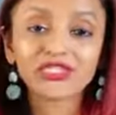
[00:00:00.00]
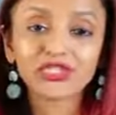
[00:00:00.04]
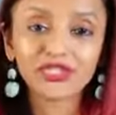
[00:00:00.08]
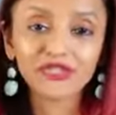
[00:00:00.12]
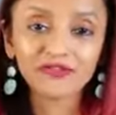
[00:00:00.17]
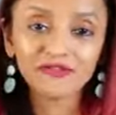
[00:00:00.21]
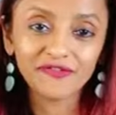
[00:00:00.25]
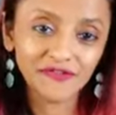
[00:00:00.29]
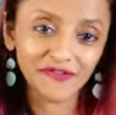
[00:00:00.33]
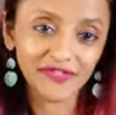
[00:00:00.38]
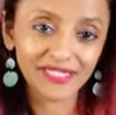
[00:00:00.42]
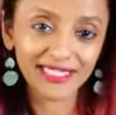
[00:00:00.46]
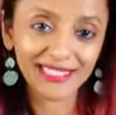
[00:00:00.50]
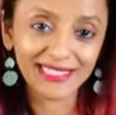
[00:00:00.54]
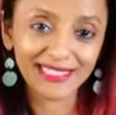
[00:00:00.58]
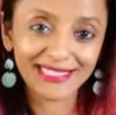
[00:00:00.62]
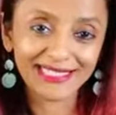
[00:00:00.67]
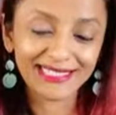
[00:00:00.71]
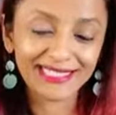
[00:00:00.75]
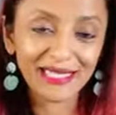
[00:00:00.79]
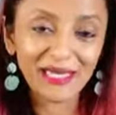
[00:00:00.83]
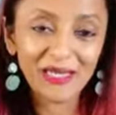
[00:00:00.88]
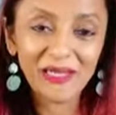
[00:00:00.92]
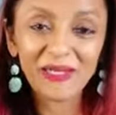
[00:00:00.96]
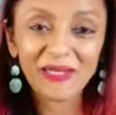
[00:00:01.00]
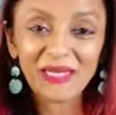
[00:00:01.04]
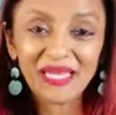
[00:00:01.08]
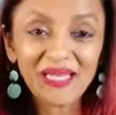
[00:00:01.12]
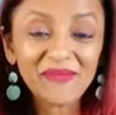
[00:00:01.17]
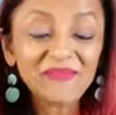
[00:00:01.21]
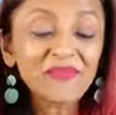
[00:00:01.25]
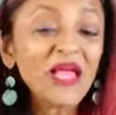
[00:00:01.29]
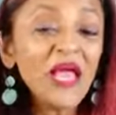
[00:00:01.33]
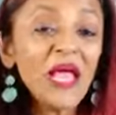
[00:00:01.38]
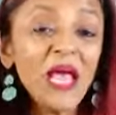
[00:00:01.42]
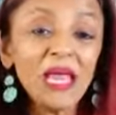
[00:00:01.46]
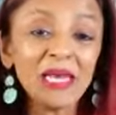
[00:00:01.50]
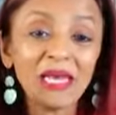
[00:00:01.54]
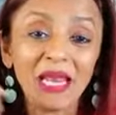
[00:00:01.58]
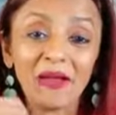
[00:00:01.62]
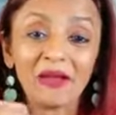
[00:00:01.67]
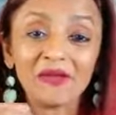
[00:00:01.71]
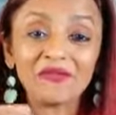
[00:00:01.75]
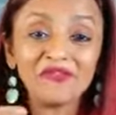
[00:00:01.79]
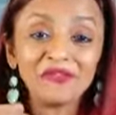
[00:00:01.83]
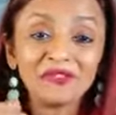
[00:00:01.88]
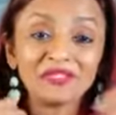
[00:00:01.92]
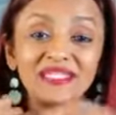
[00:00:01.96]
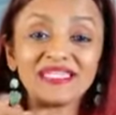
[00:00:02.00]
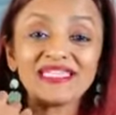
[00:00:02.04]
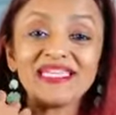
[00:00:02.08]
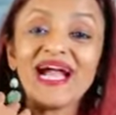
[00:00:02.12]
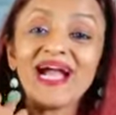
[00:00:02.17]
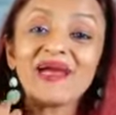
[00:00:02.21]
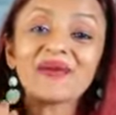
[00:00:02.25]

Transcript: measure fitness? Okay, now if you see,